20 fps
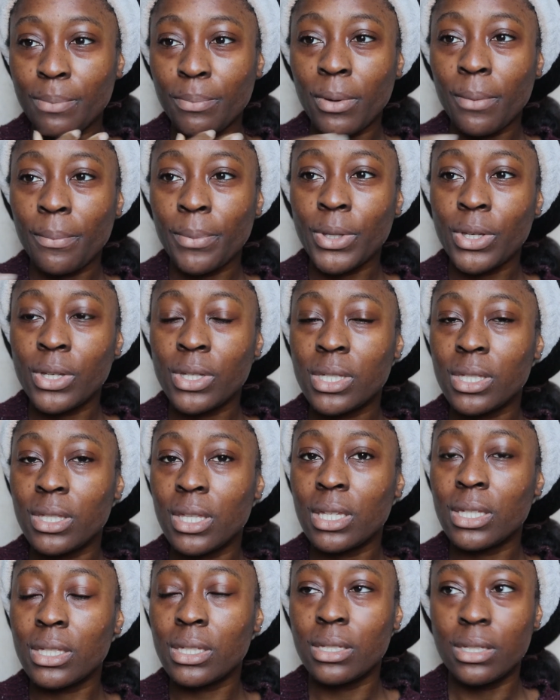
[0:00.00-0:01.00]
but because
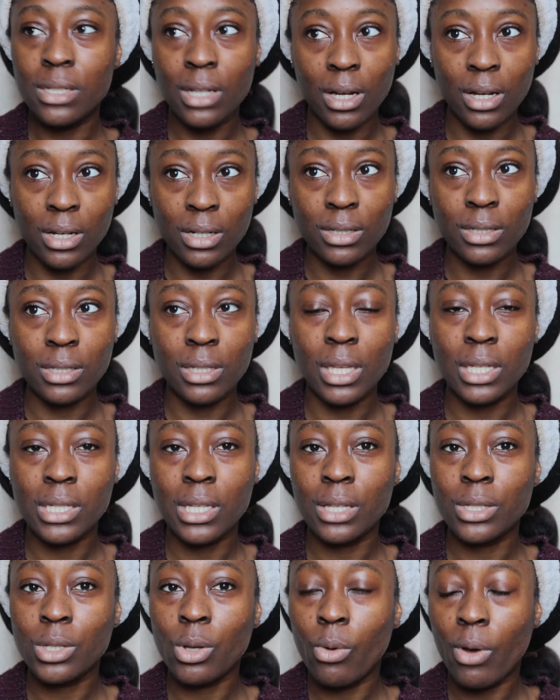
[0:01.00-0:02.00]
this does, this
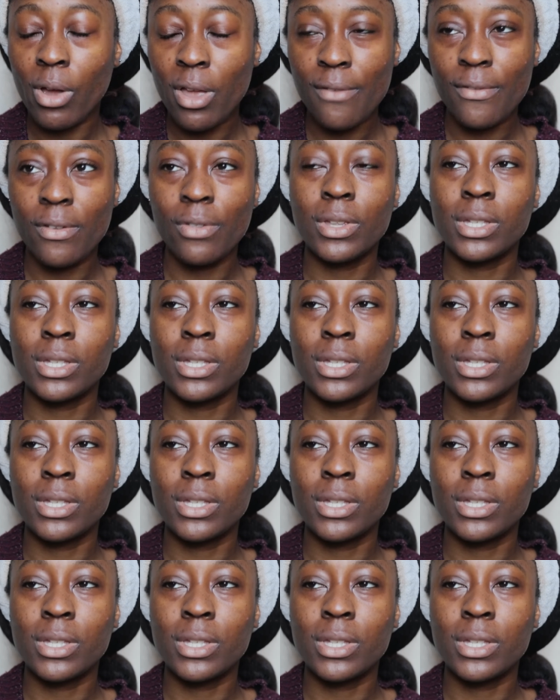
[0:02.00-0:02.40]
has quite a few.